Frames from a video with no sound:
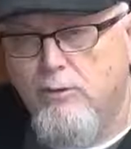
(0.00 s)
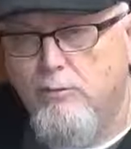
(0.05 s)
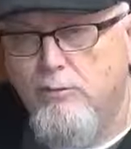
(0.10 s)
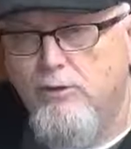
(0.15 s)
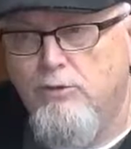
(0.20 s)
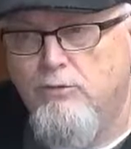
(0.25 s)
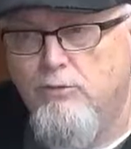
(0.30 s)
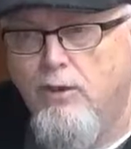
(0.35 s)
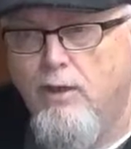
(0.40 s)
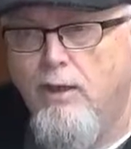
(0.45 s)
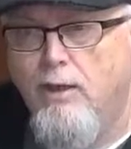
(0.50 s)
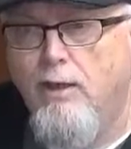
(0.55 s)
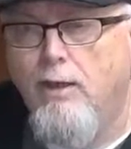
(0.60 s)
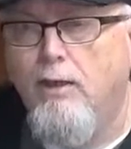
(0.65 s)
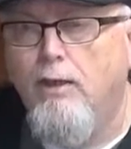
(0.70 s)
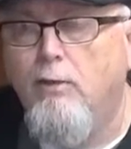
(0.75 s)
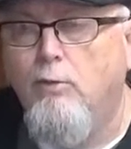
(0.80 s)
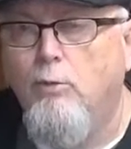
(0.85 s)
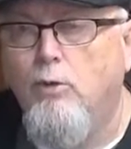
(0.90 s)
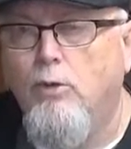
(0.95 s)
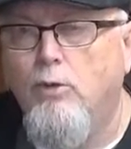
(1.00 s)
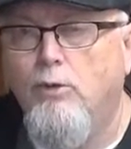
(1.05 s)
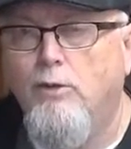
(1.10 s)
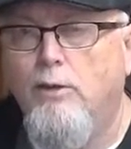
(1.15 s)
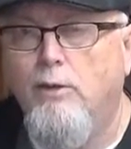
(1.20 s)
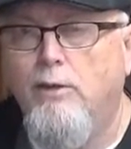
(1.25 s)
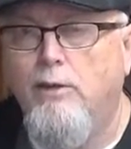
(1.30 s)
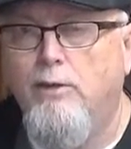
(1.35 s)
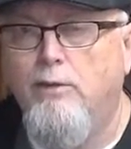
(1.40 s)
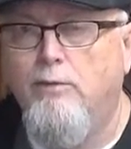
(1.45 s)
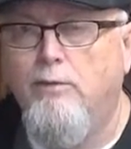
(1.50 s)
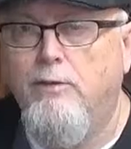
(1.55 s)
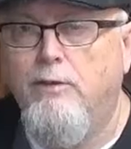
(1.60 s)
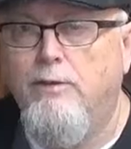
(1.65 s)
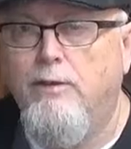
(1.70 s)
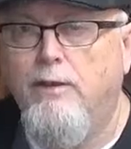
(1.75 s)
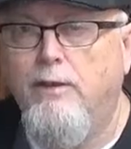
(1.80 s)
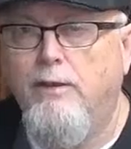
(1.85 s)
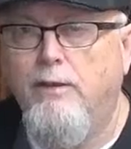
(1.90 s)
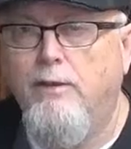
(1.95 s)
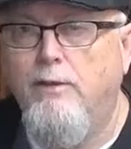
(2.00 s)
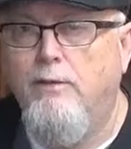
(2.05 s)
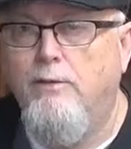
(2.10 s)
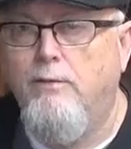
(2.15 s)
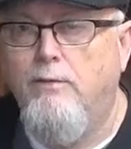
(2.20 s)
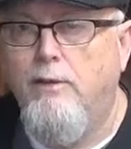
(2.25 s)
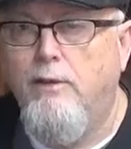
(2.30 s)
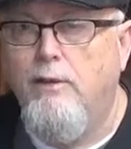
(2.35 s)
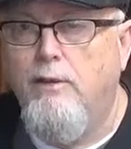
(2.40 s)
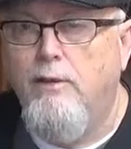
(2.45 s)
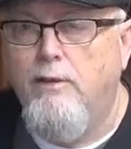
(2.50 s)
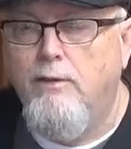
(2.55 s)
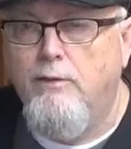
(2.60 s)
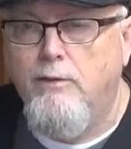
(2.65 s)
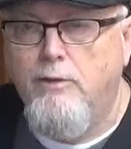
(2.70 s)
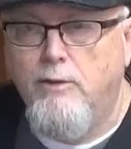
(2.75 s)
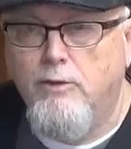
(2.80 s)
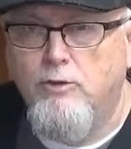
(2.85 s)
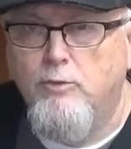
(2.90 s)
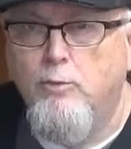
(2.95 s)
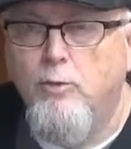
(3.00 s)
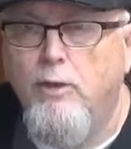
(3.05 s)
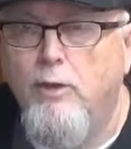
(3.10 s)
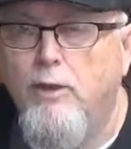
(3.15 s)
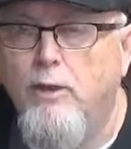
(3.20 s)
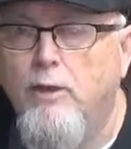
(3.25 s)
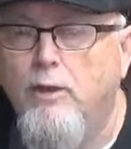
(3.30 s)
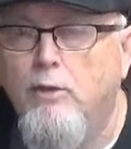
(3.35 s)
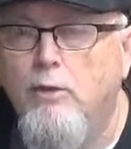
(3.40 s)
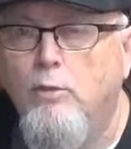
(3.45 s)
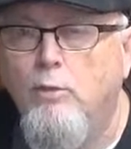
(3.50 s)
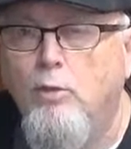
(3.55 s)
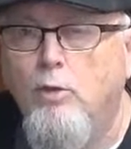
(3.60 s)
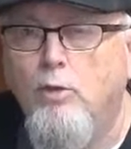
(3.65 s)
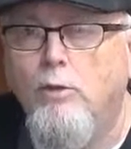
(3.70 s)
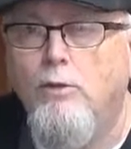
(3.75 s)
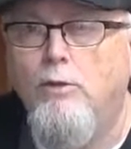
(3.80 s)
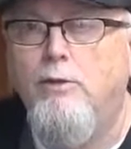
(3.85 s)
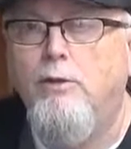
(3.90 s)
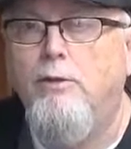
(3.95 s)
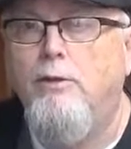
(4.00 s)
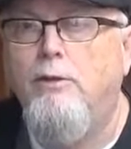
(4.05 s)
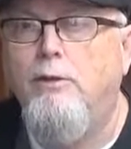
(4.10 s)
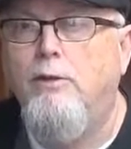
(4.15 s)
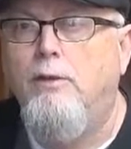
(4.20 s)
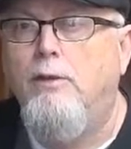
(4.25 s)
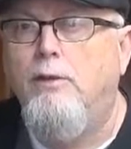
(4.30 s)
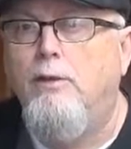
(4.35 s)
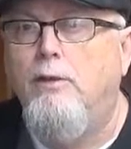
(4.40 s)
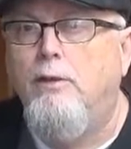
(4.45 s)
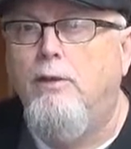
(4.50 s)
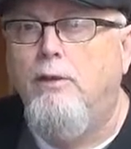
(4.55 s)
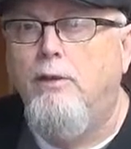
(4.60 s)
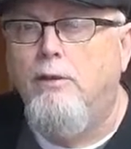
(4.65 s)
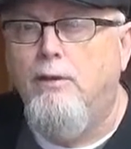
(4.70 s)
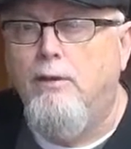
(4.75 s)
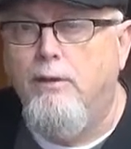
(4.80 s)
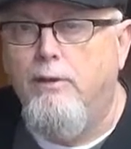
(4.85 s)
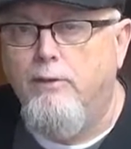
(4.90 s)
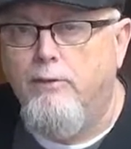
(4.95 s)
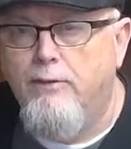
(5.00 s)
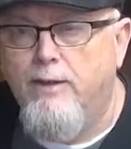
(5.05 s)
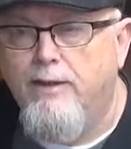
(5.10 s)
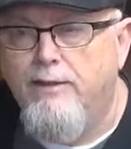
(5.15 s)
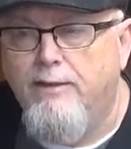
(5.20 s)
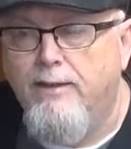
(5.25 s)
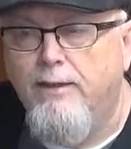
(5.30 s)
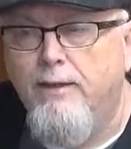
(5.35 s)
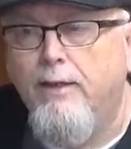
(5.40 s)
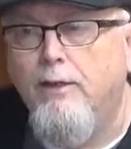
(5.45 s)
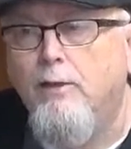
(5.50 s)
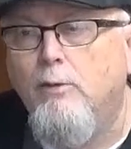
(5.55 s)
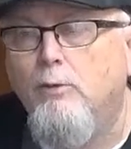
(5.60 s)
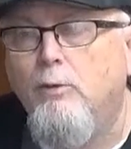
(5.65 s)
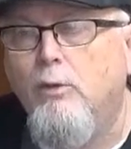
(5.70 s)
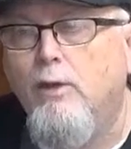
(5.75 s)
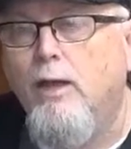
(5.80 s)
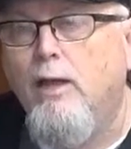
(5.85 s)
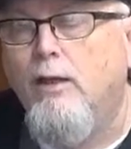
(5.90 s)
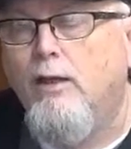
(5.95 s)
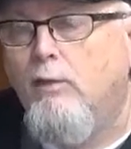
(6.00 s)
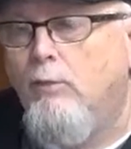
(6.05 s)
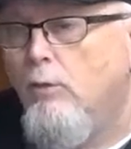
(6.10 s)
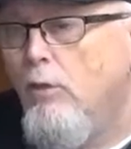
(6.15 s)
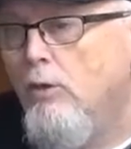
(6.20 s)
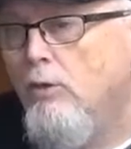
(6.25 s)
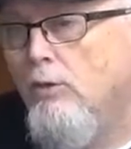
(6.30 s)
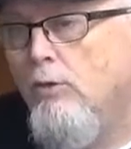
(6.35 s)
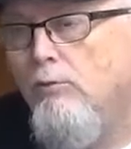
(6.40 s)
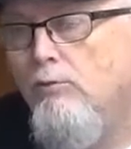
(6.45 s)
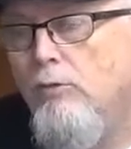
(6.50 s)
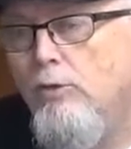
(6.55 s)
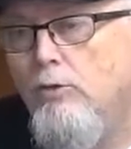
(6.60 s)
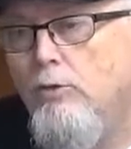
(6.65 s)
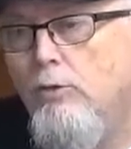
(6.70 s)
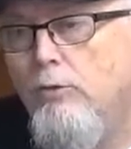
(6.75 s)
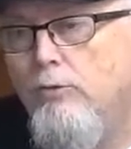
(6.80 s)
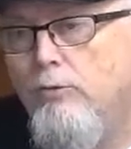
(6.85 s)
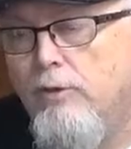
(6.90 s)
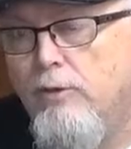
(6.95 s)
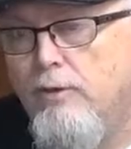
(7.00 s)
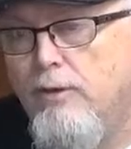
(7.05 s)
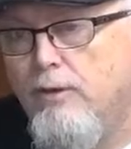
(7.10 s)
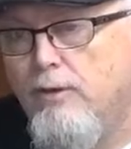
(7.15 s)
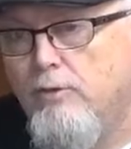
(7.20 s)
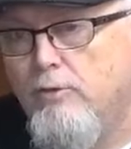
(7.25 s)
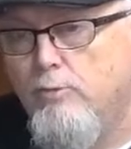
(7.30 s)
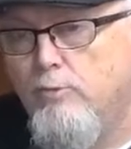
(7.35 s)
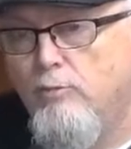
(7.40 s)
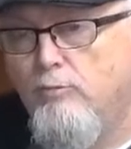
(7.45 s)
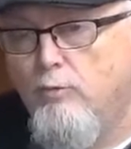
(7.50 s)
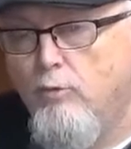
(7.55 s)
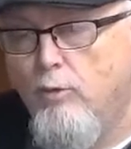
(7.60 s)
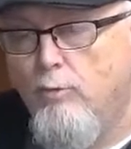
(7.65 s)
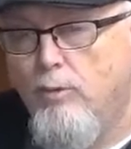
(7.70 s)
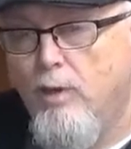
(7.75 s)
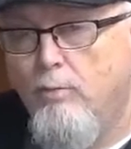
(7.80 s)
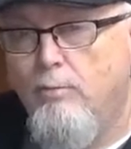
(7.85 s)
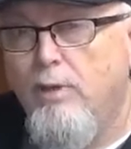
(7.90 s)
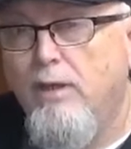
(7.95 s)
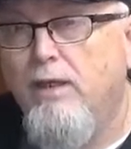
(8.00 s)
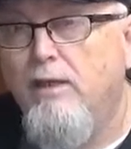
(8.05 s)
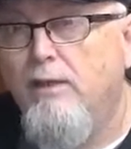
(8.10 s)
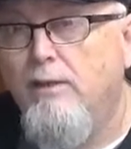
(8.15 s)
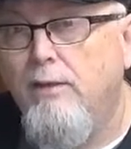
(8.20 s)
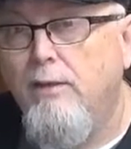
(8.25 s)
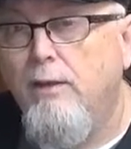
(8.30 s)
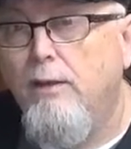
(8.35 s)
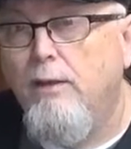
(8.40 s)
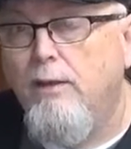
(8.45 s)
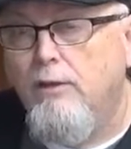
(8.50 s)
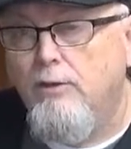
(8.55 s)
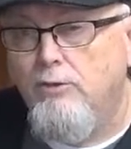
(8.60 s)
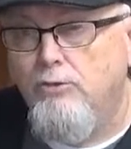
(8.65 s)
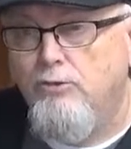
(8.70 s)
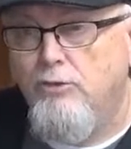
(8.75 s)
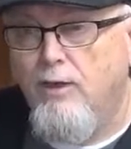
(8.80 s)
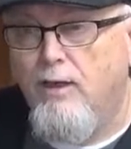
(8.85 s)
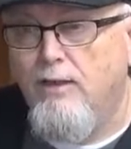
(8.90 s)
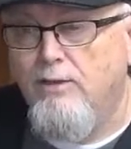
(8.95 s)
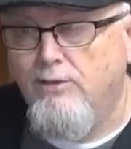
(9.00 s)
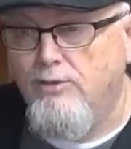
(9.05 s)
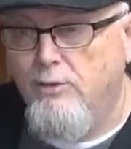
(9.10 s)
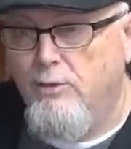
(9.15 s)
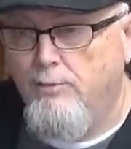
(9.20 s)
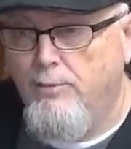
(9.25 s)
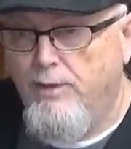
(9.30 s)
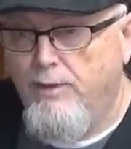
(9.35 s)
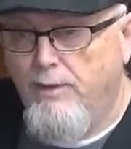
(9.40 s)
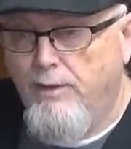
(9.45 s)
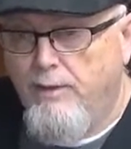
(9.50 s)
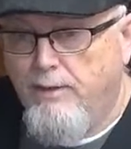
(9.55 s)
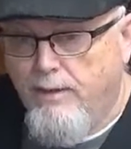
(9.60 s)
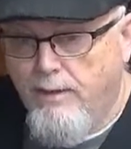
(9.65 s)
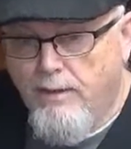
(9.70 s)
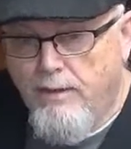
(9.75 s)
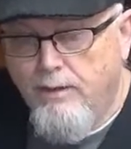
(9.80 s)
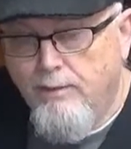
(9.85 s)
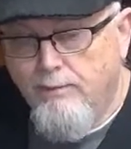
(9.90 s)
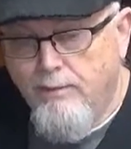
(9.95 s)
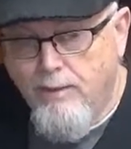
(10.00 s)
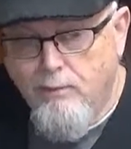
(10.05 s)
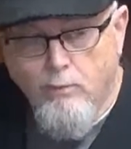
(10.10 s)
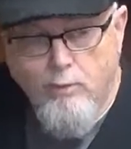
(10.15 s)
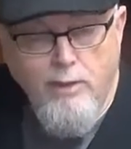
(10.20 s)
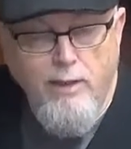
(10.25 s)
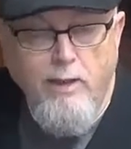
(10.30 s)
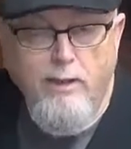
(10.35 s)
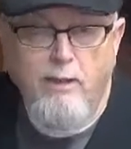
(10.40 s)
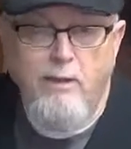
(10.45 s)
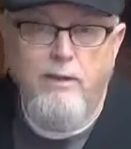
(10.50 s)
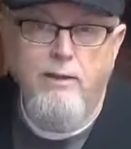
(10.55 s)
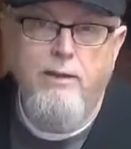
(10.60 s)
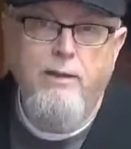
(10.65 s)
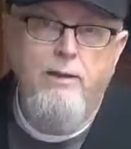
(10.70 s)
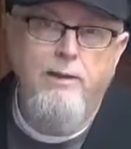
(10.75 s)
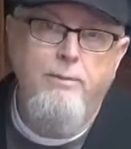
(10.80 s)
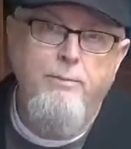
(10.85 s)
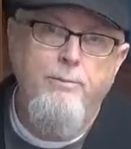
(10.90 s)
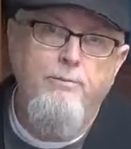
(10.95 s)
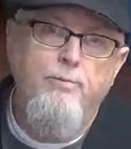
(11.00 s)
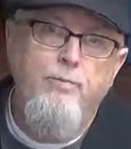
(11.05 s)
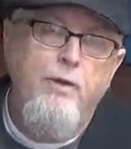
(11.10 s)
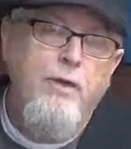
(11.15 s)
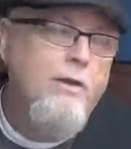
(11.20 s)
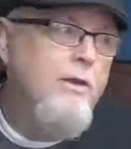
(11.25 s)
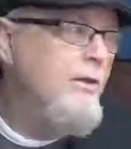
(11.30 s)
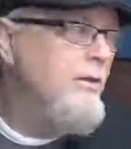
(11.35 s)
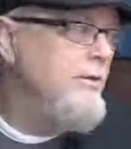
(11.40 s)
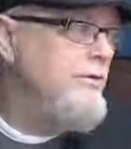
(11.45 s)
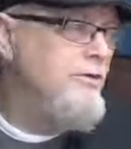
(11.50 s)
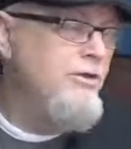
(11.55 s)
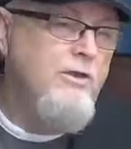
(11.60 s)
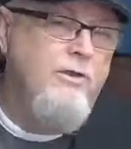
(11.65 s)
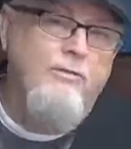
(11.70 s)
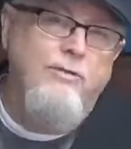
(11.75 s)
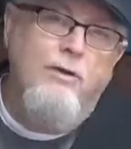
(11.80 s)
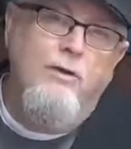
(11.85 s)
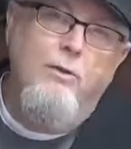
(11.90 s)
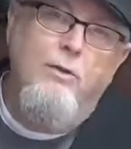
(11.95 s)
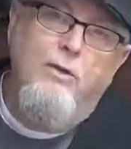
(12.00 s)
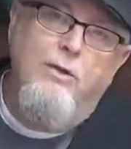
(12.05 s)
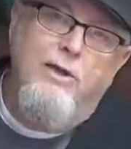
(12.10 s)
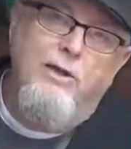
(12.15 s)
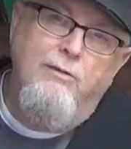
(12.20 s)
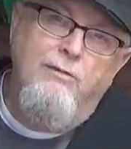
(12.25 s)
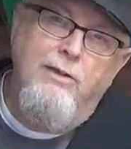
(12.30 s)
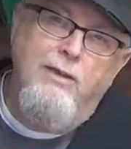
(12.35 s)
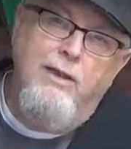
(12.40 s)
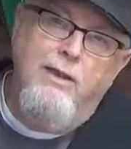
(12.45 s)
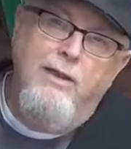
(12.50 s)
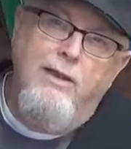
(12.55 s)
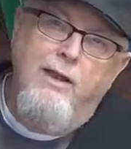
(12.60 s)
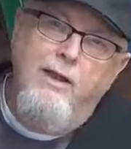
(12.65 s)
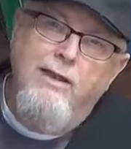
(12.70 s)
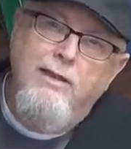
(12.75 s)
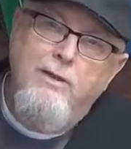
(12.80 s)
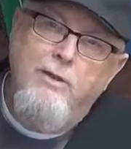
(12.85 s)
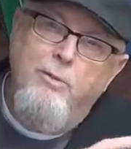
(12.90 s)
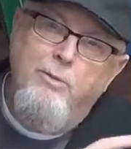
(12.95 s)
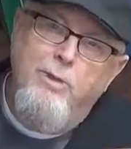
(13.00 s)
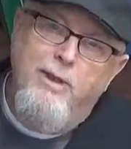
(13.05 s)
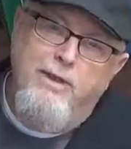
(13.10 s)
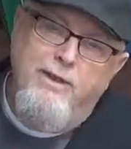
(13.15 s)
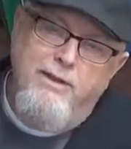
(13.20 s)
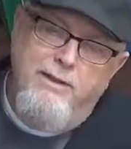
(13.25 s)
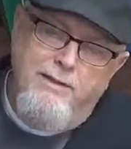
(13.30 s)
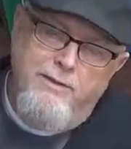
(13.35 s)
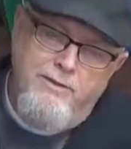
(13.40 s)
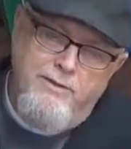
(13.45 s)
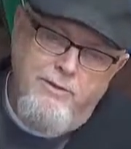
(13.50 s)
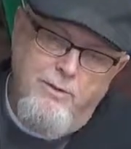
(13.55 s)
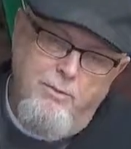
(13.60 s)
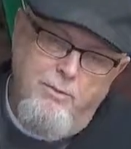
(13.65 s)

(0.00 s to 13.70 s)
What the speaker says: be dry. I can work on it later in the day. The next morning I can work on it. Later that day I can work on it for 2 or 3 days before my paint dries on me, and that way I can keep achieving what I really like in a painting, is the